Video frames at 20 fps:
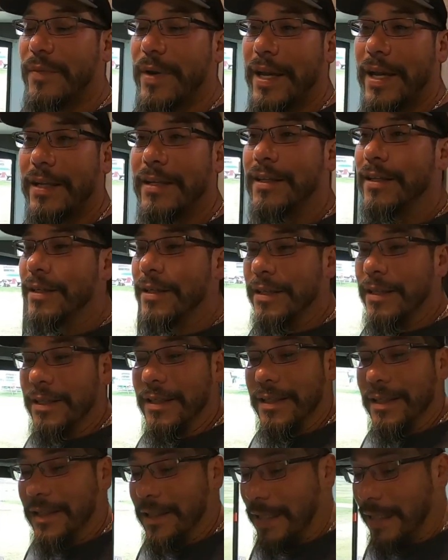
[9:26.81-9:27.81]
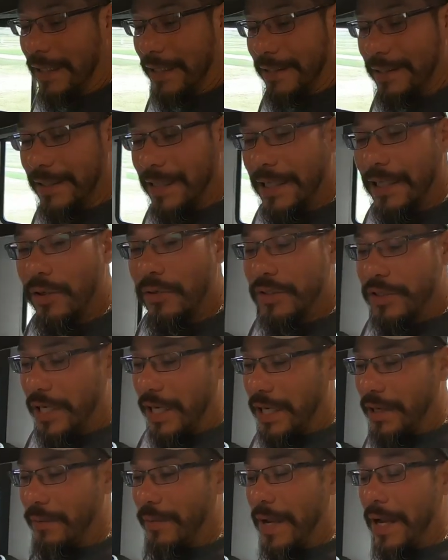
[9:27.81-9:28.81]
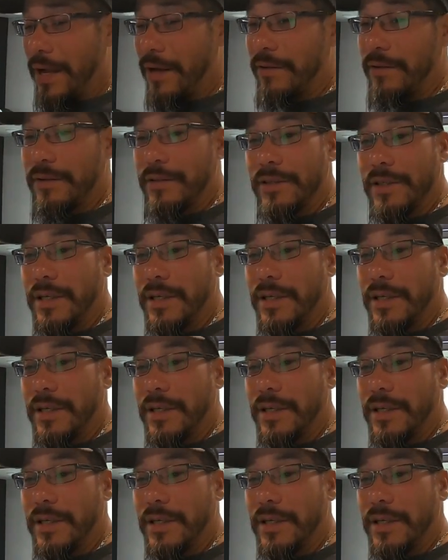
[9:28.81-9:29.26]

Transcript: man, like I said, go check them out.